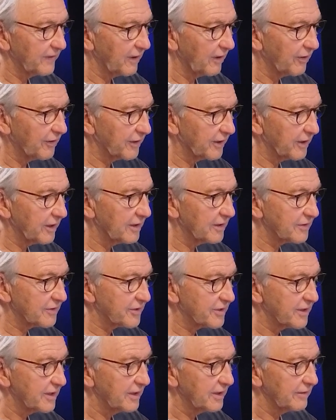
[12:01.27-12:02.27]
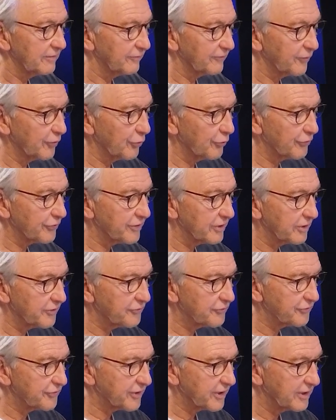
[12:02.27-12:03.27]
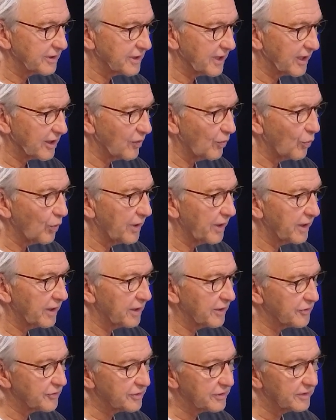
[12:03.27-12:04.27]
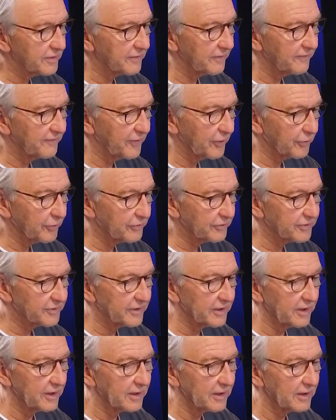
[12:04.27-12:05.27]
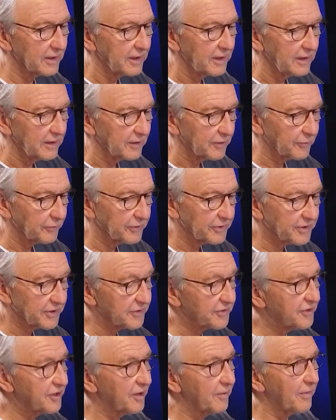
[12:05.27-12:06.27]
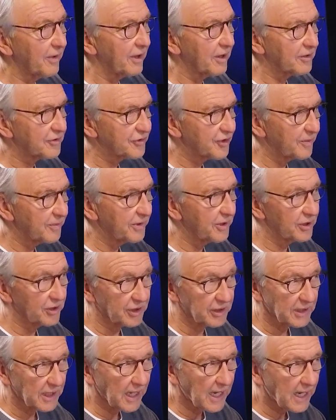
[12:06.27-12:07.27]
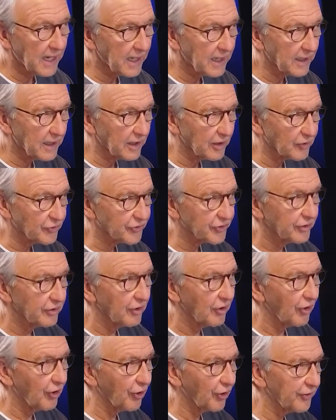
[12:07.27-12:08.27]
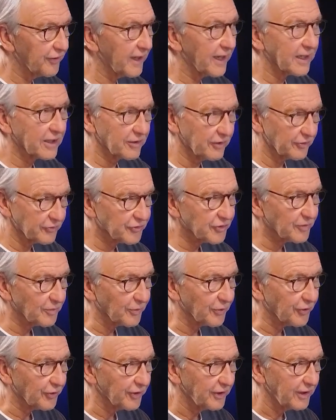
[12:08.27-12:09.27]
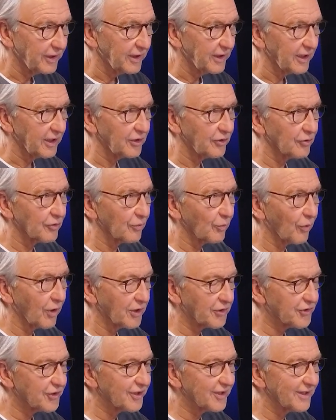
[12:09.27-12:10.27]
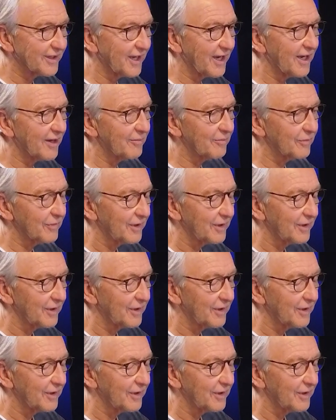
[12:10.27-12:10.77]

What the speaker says: audience and viewers and listeners can take away, is the focus that 360 Box JB Hunt has on that customer. And you're watching that,